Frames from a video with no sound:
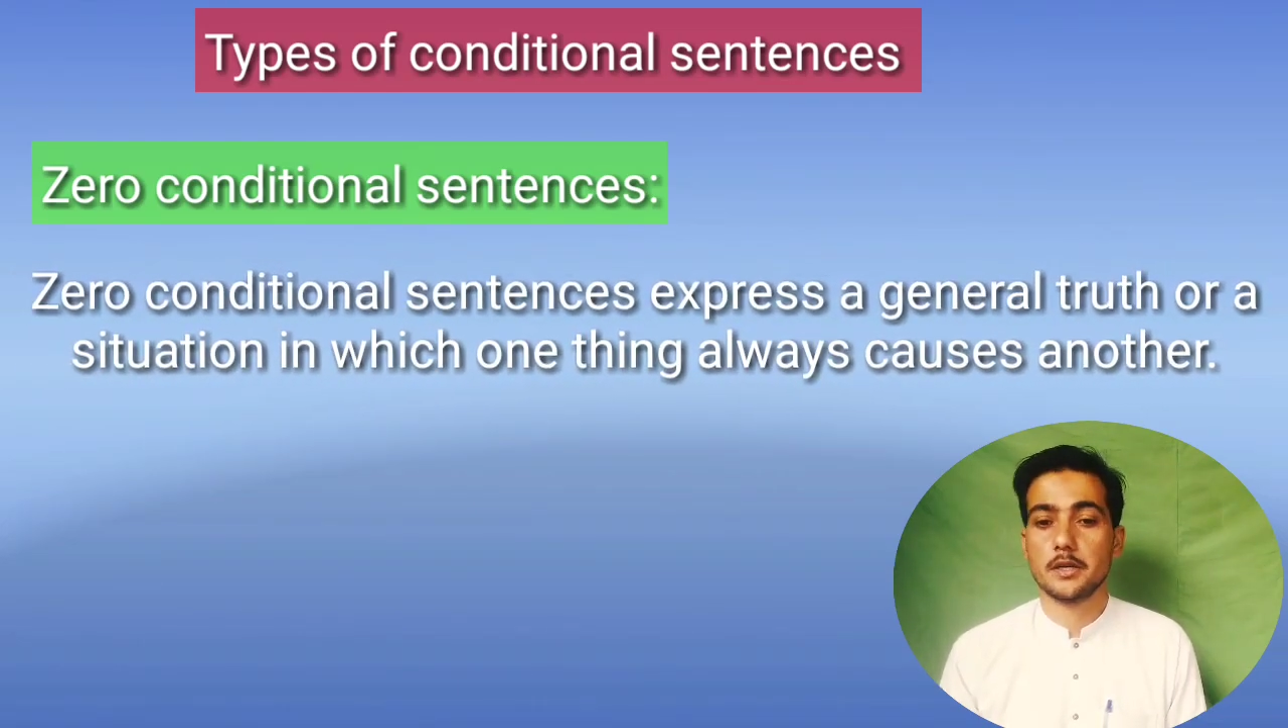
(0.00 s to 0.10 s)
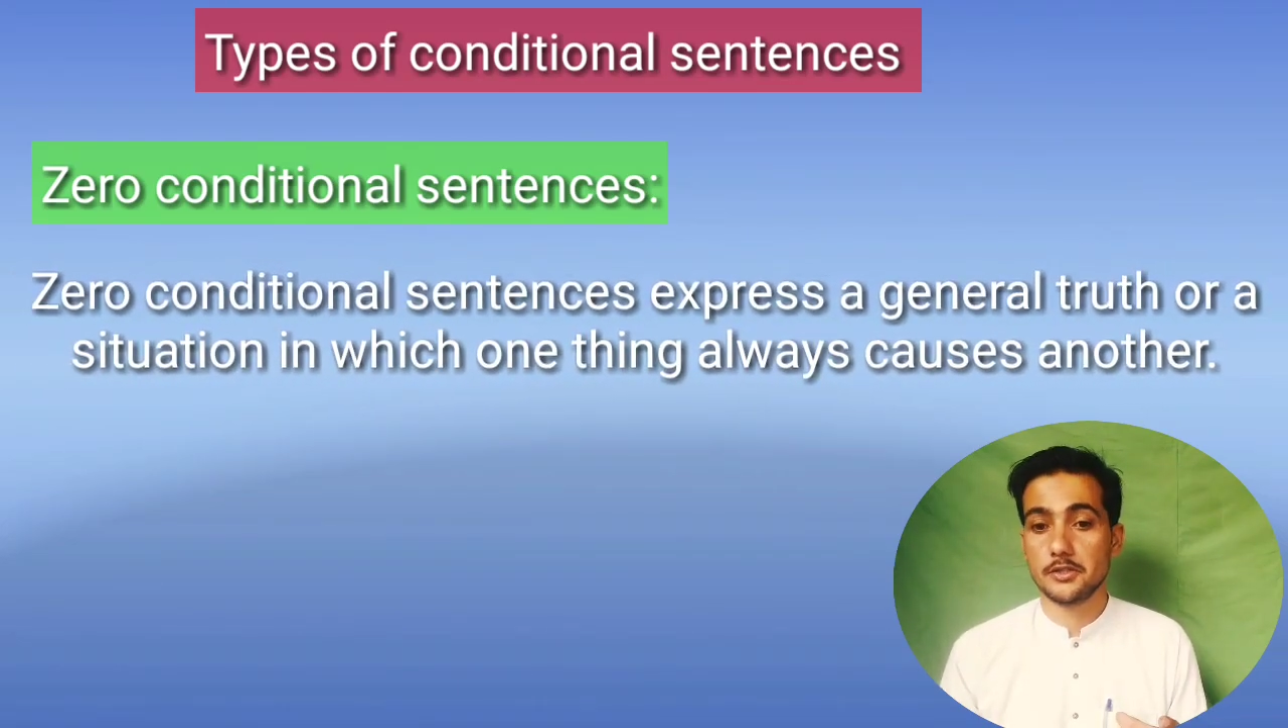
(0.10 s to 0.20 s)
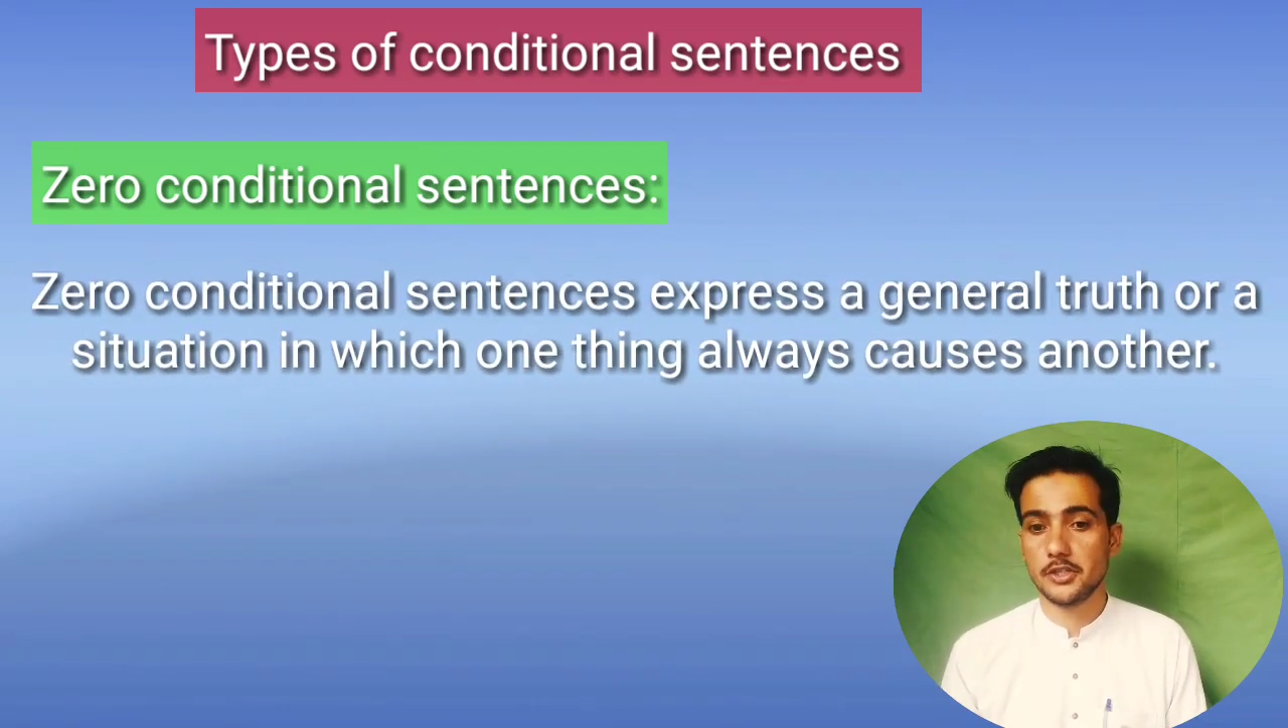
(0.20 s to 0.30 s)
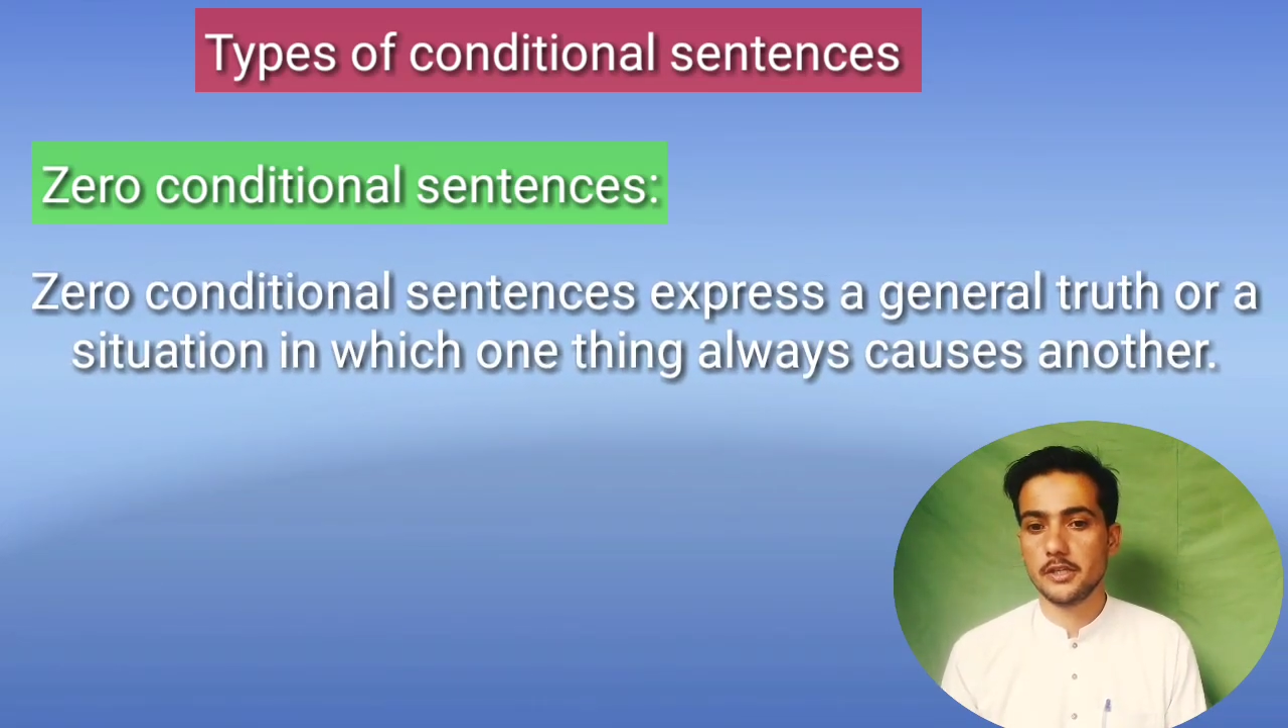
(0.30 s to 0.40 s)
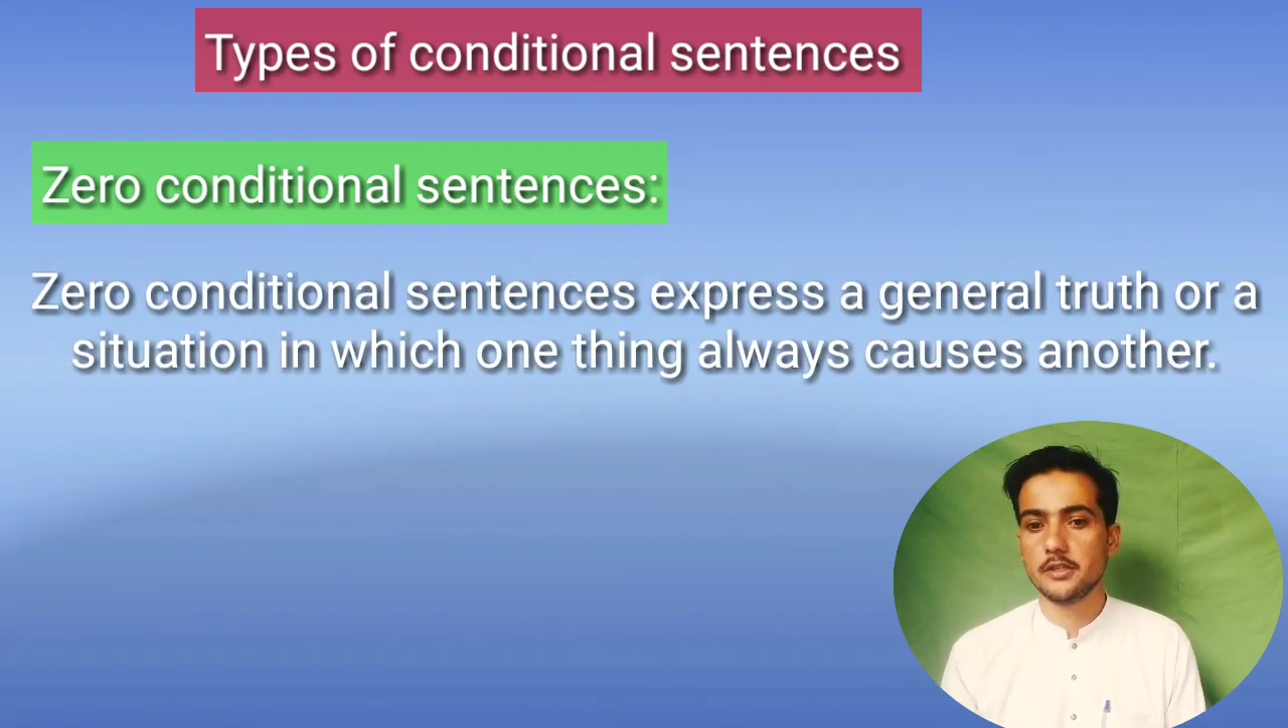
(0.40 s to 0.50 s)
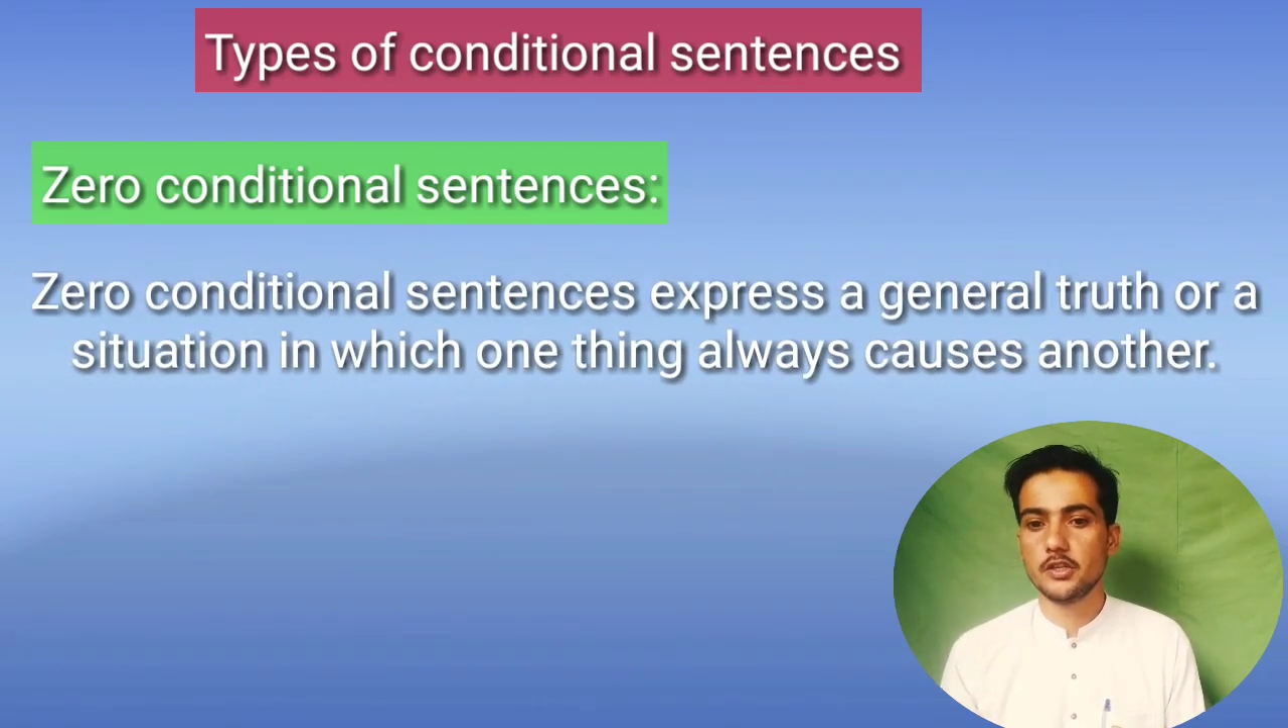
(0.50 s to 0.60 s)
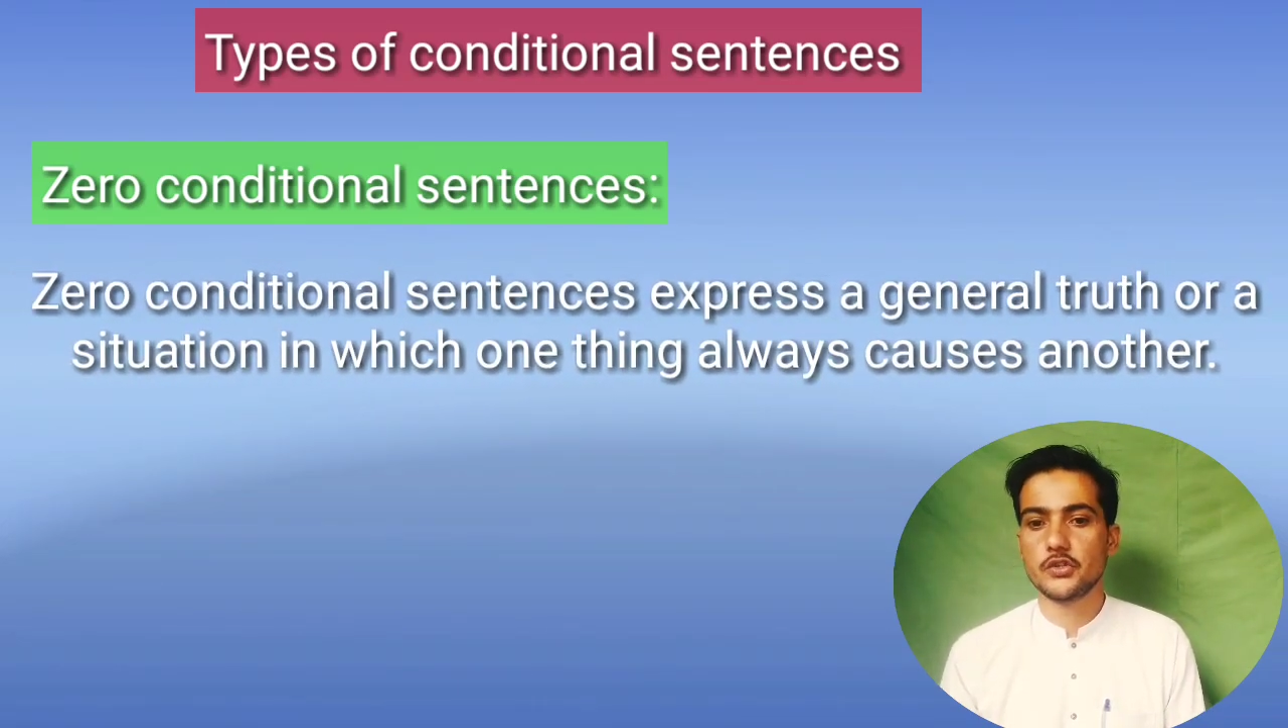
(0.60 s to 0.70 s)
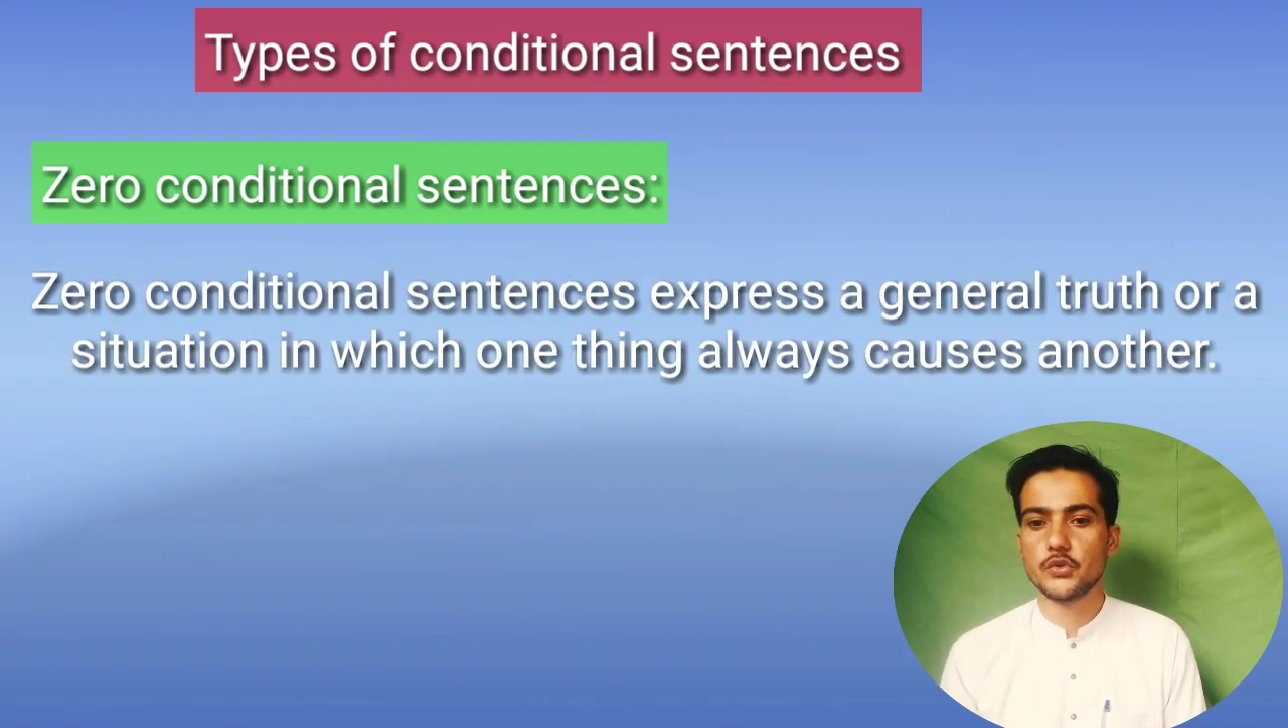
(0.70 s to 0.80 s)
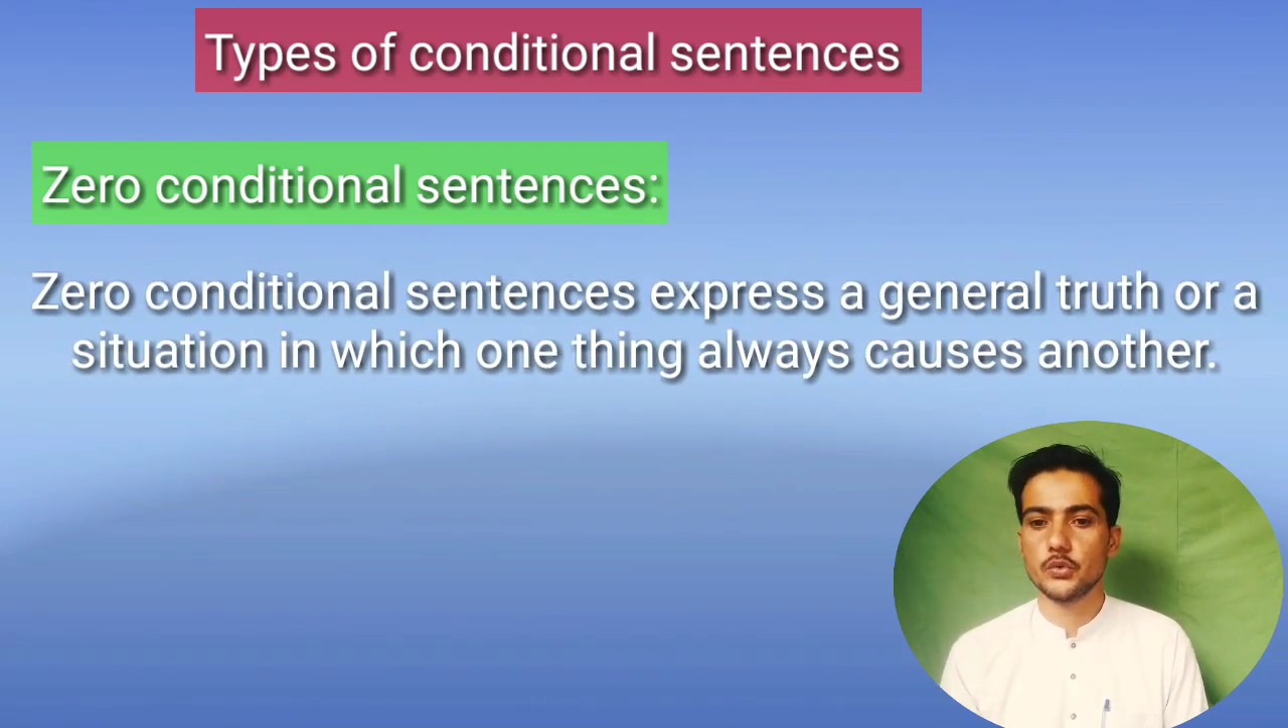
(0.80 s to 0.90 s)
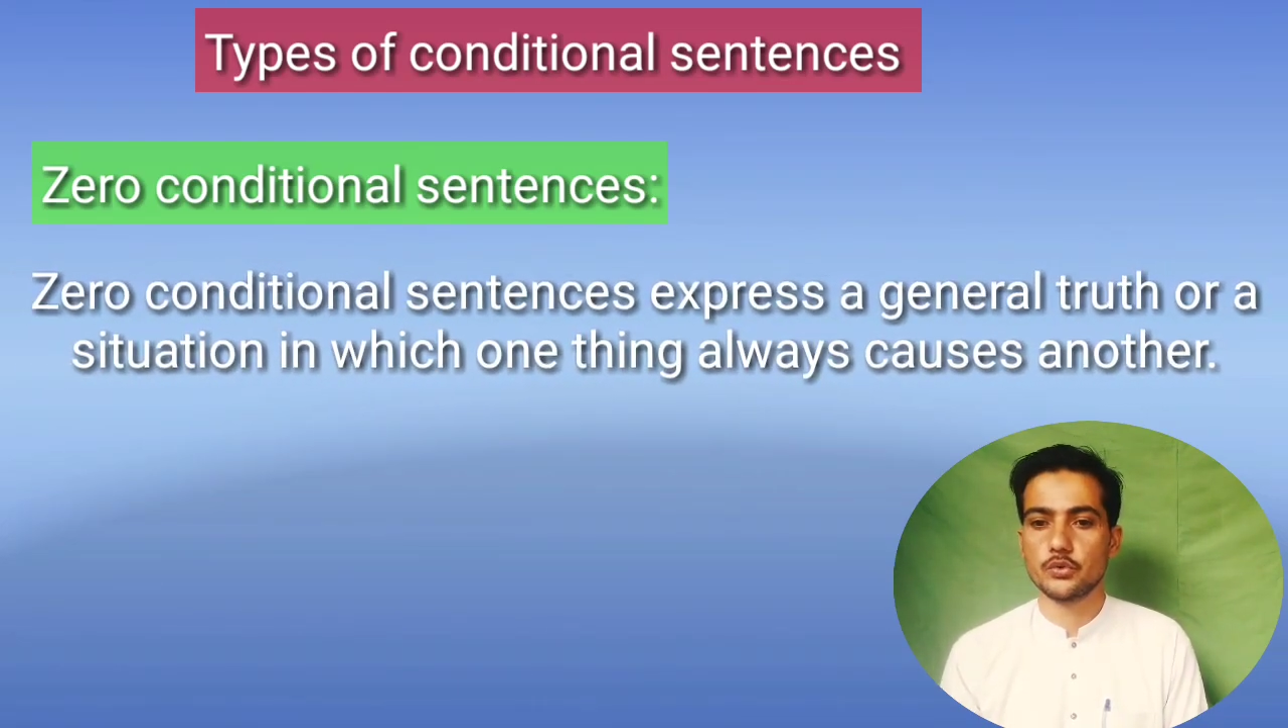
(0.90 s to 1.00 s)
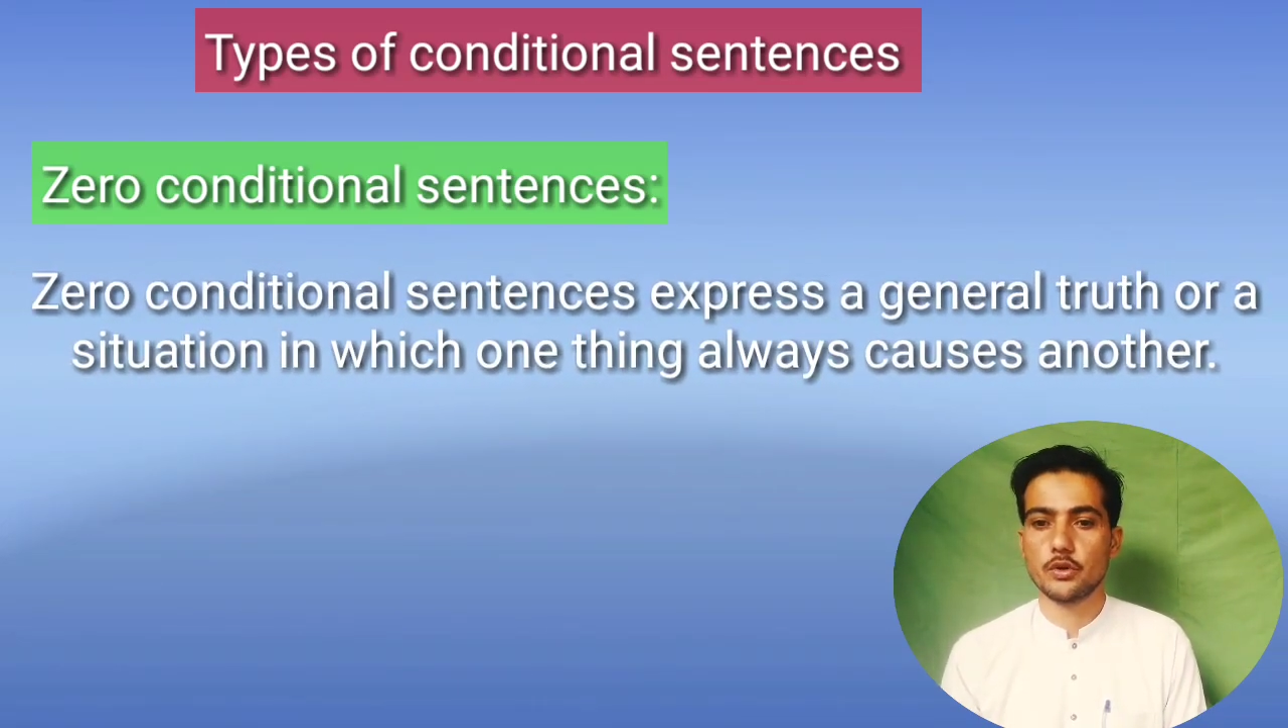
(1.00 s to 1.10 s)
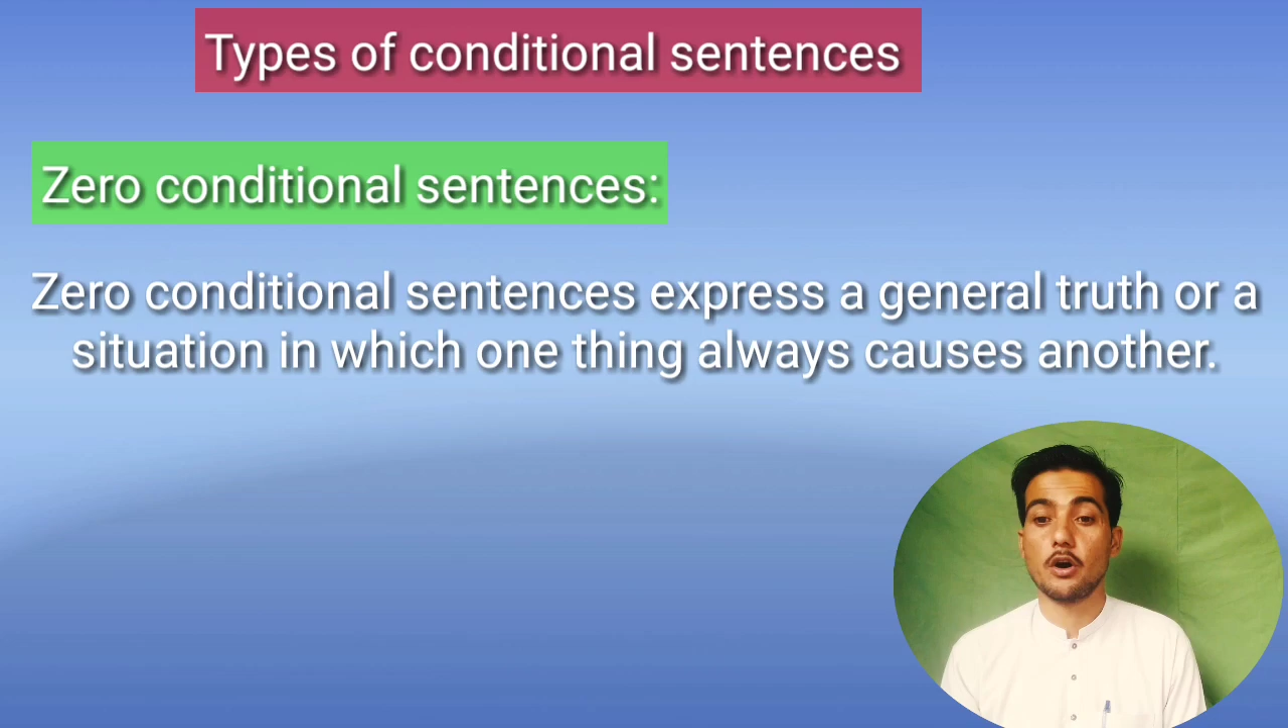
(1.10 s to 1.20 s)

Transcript: a general truth